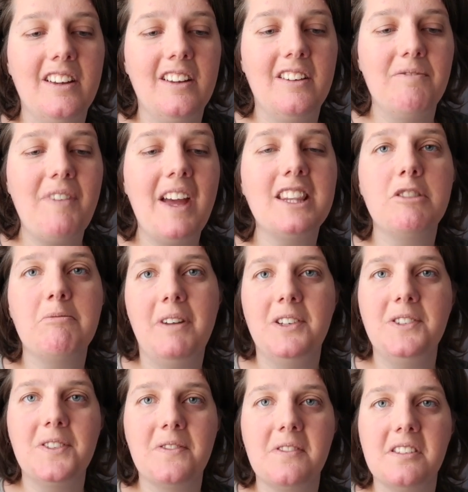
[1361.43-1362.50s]
made the
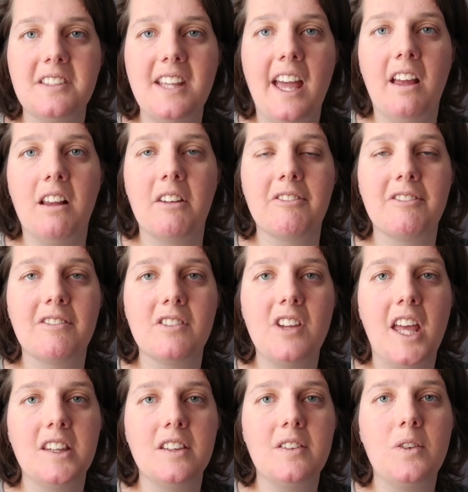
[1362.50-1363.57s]
most of the sale
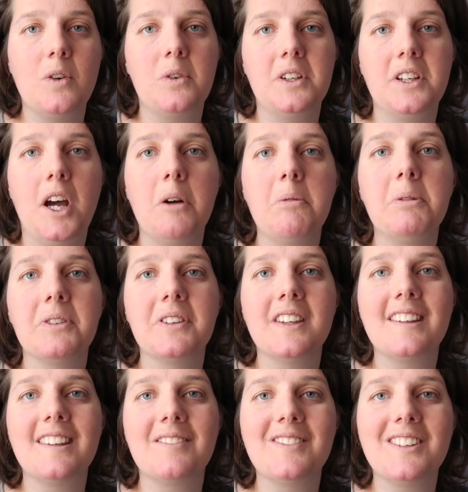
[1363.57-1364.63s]
and stocked up on
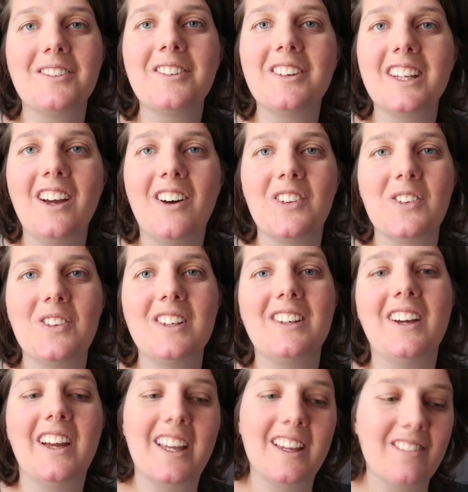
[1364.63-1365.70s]
some different yarns which
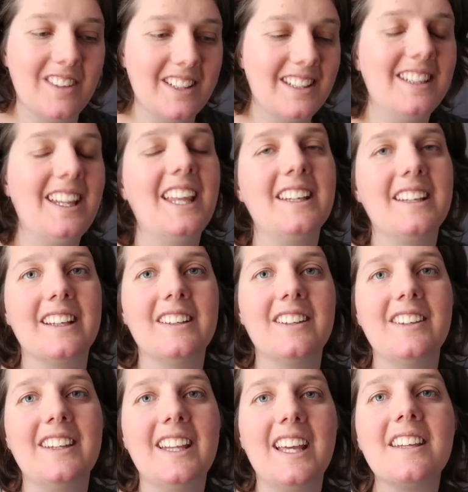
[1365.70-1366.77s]
I was intending
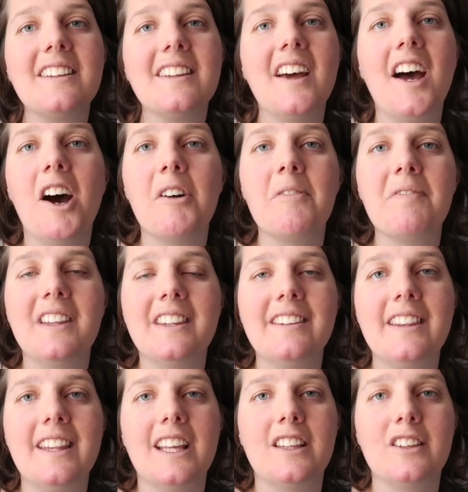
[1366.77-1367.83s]
to knit into
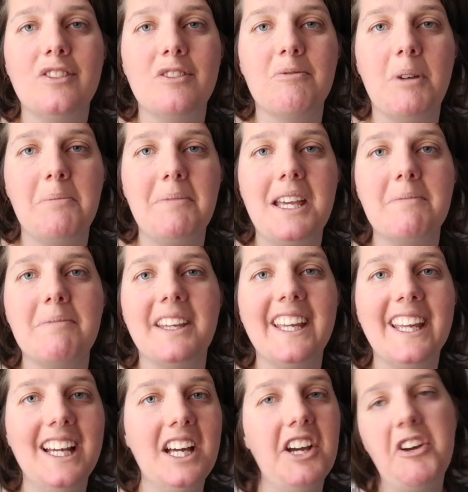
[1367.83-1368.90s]
things for my baby,
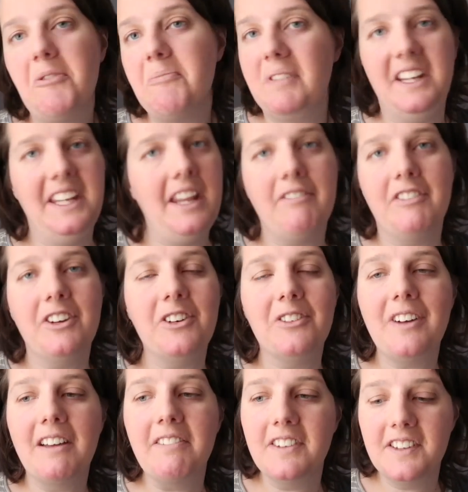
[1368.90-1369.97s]
but I never got
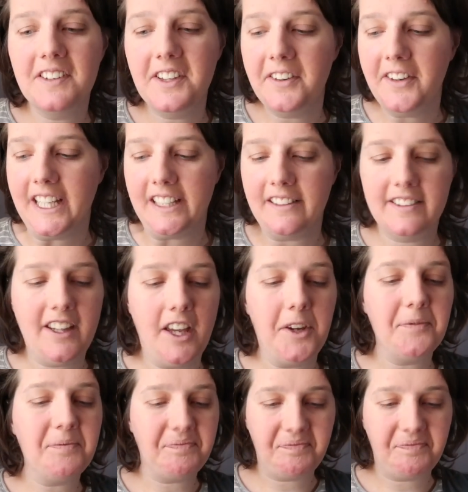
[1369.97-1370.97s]
round to doing. So